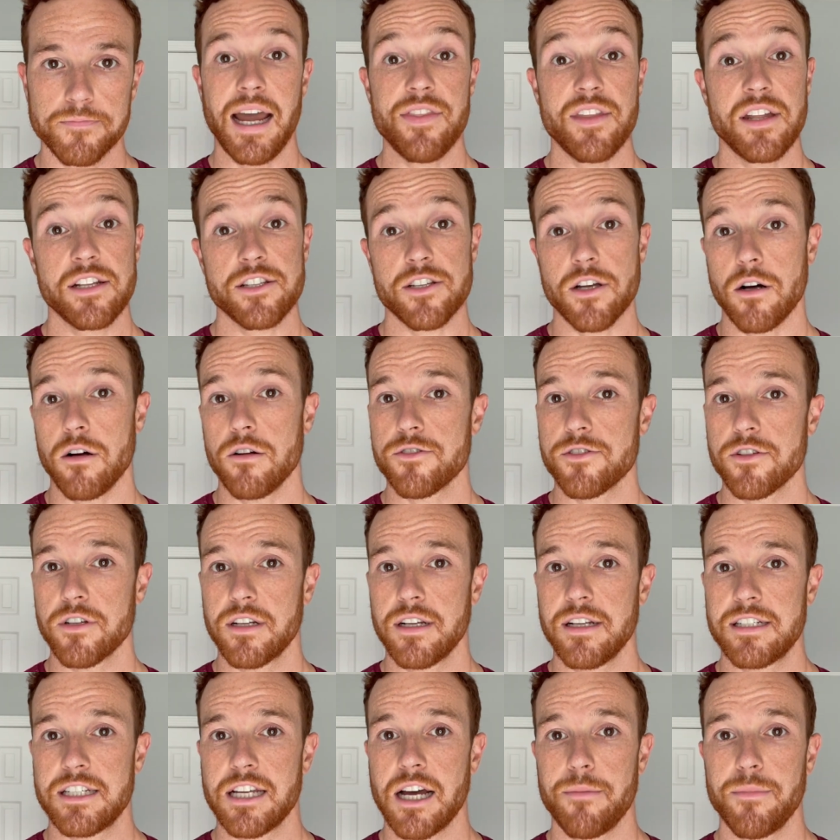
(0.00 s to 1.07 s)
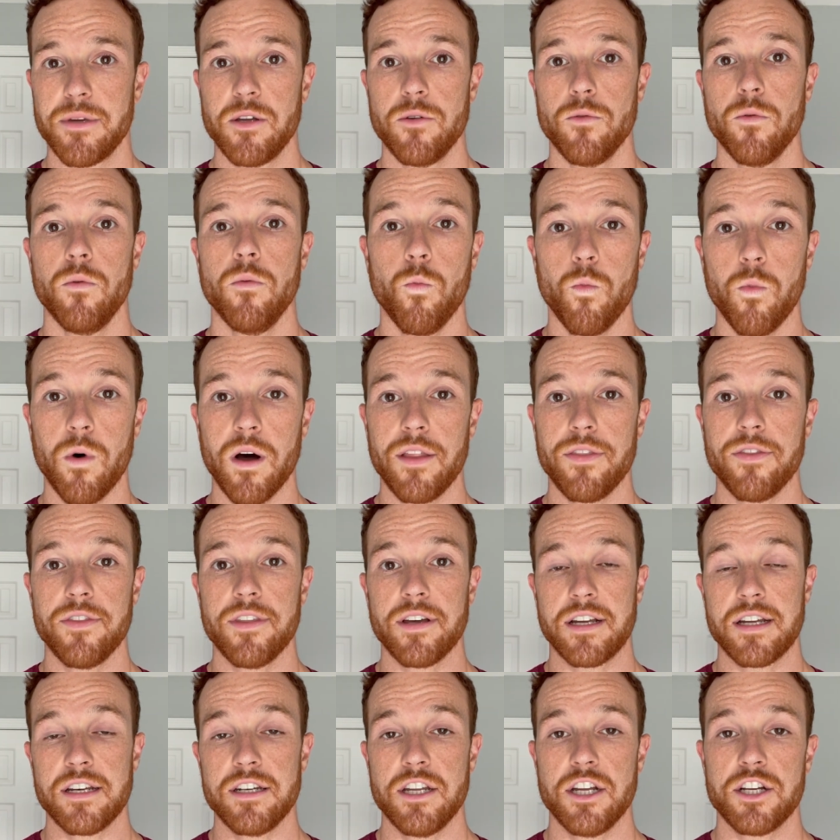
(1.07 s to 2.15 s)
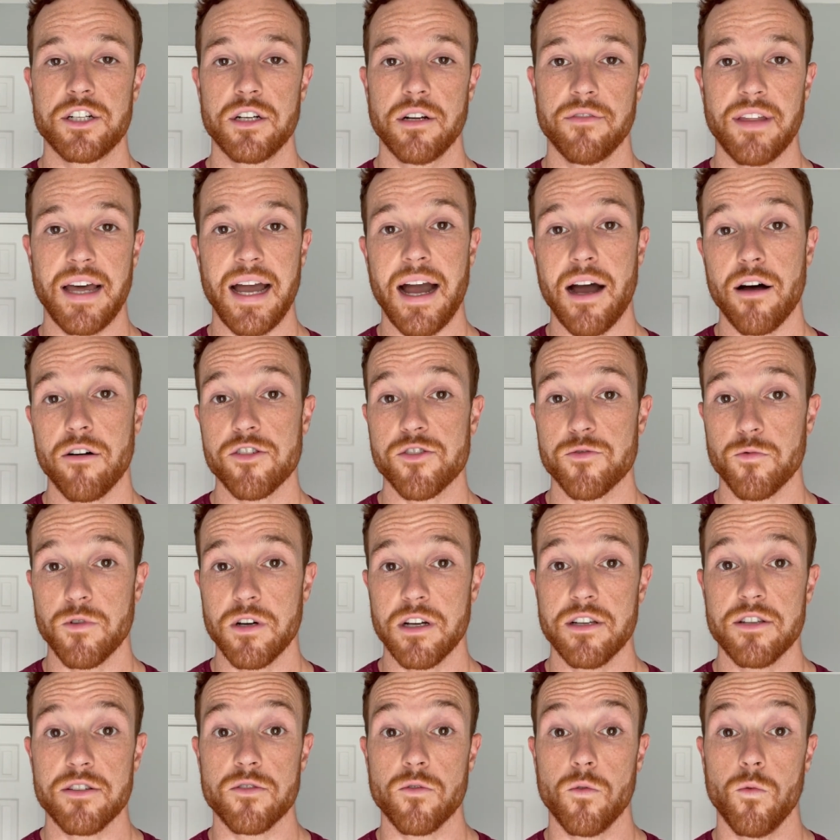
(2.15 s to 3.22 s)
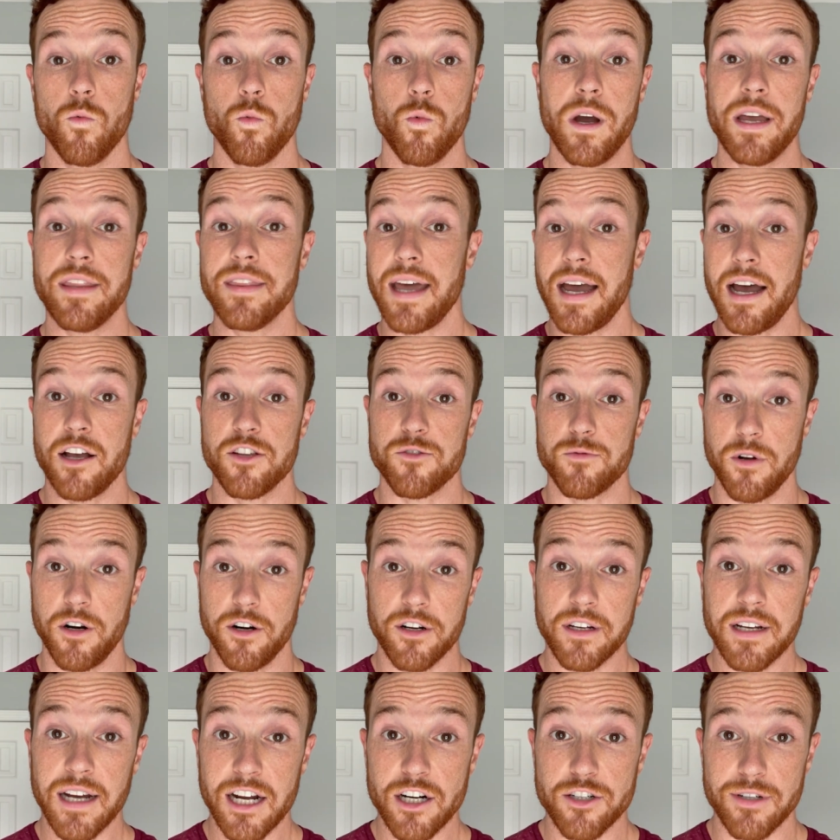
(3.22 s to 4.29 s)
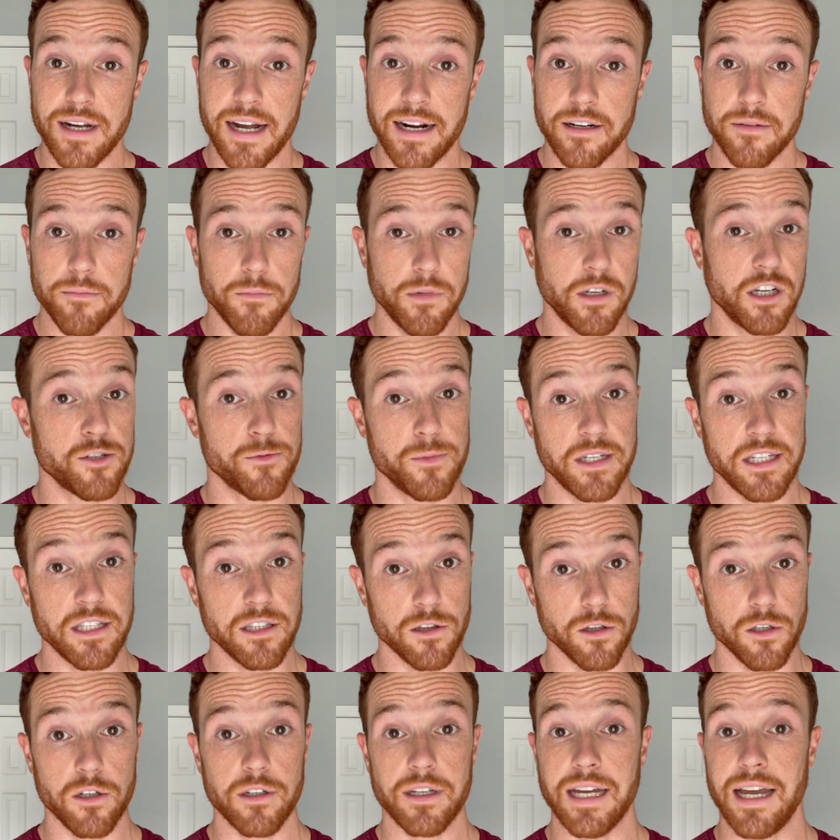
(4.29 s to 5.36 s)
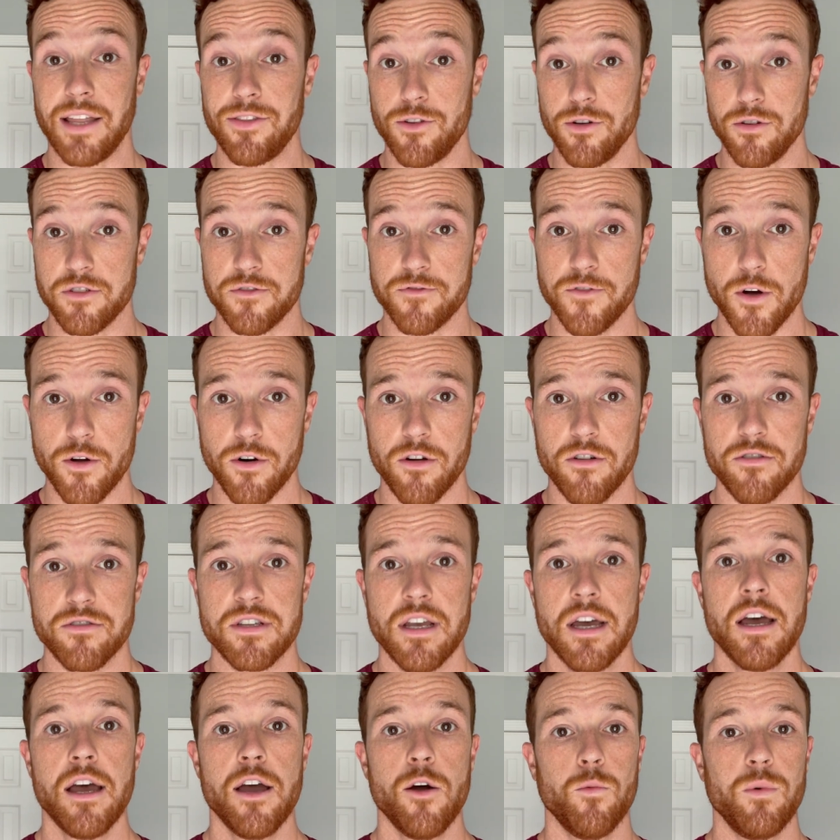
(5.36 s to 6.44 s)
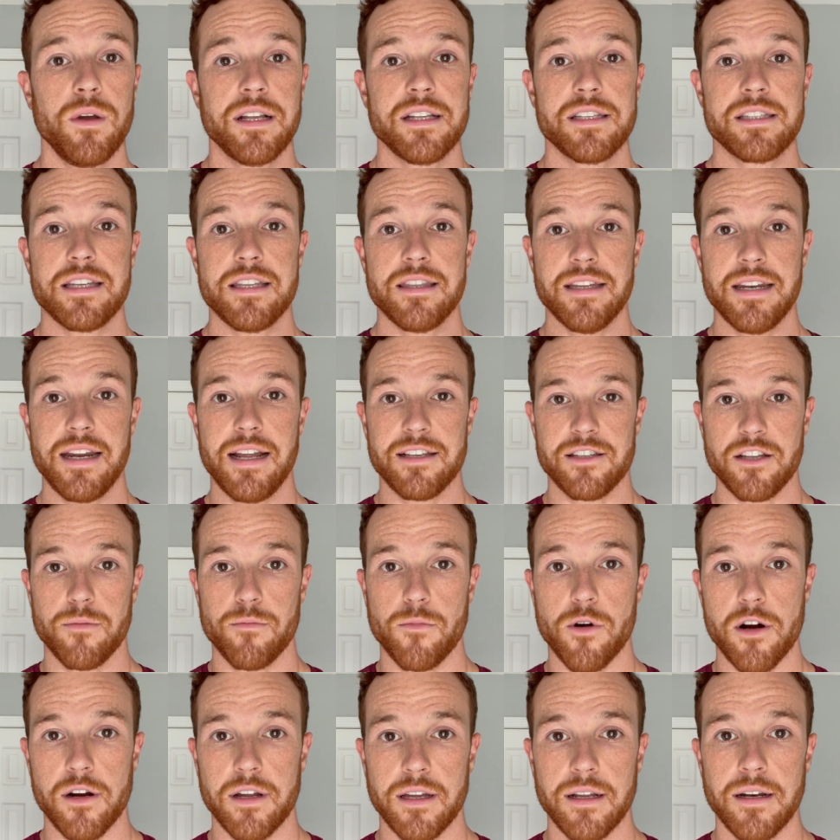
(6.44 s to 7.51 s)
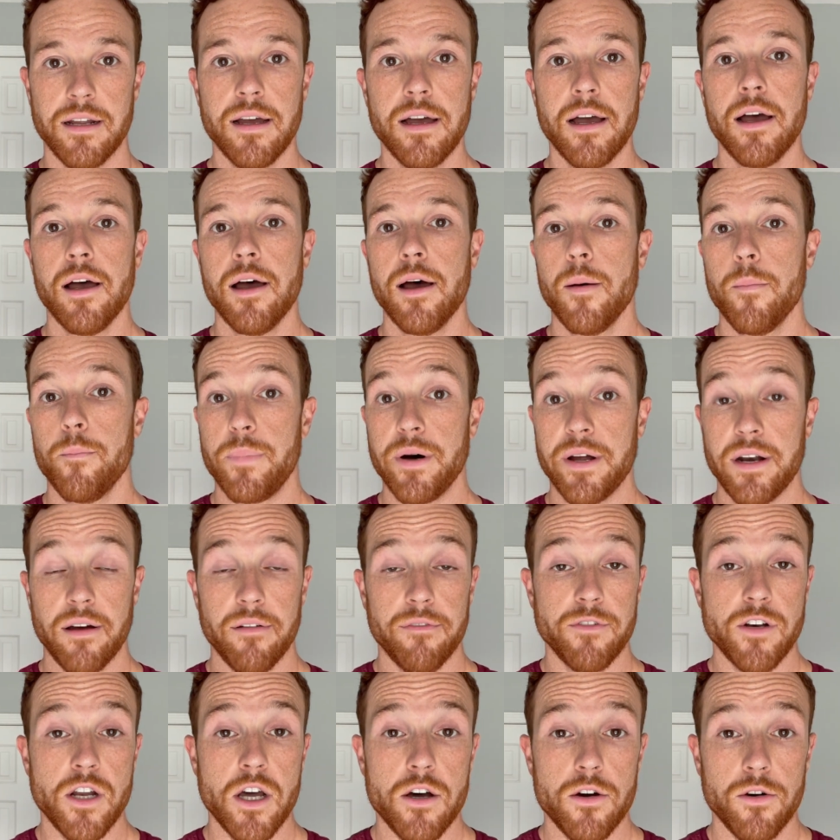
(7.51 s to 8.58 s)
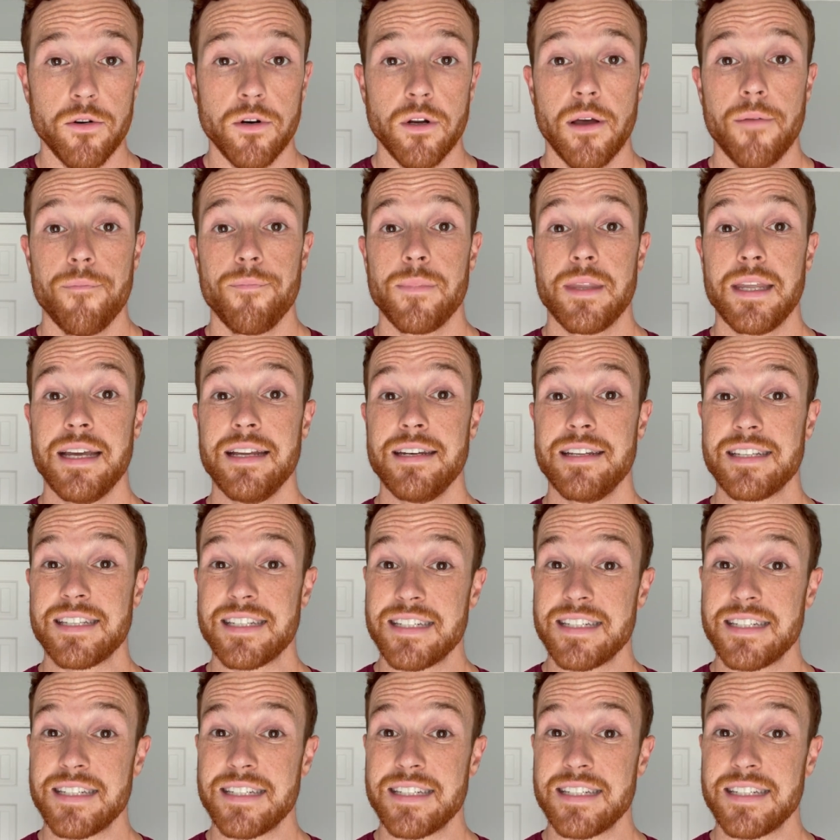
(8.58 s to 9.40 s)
And then it's also going to tell me what the condition of the house was when the house went under contract, because we can look at those photos, we can see the days on market. But of note, it does